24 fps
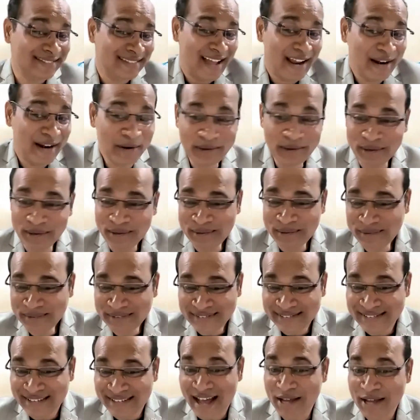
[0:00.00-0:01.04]
I don't
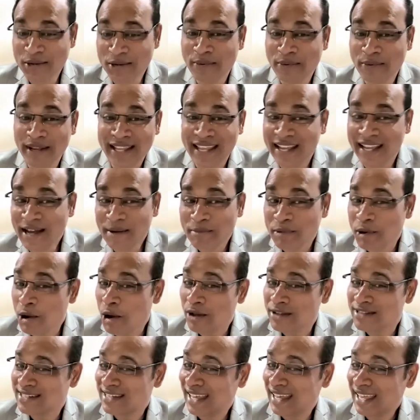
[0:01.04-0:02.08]
know. Are you waking up
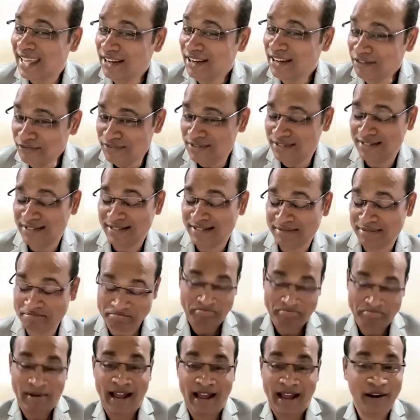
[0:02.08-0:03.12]
yourselves?
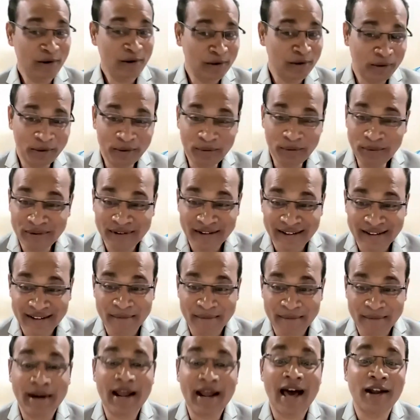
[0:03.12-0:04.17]
I don't know.
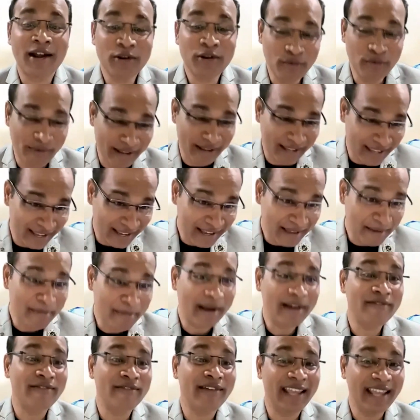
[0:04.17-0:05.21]
But are you waking up
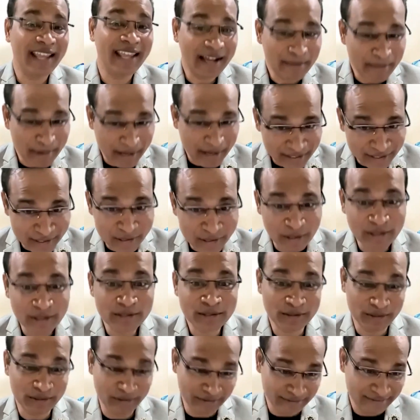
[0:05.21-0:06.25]
and waking up others
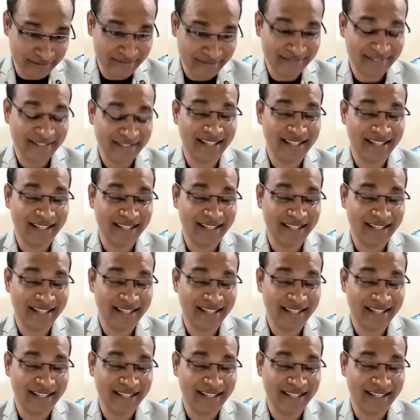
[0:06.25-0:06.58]
also?